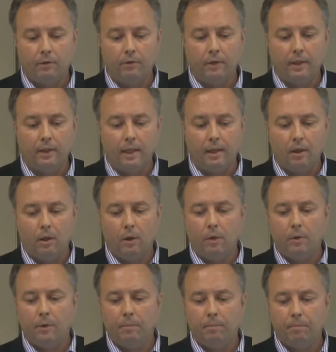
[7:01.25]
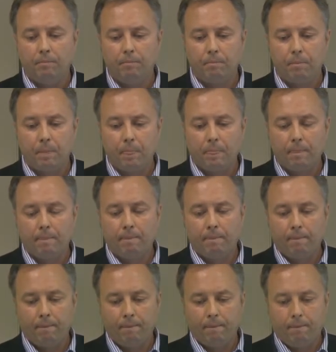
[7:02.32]
Let's let that load.
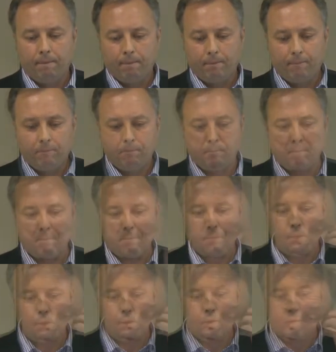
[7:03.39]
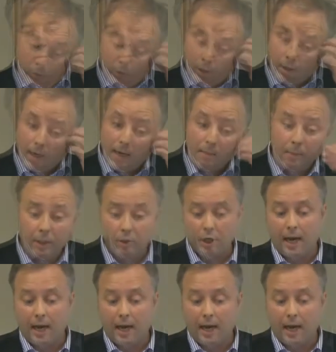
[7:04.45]
Yes, okay. So here I am in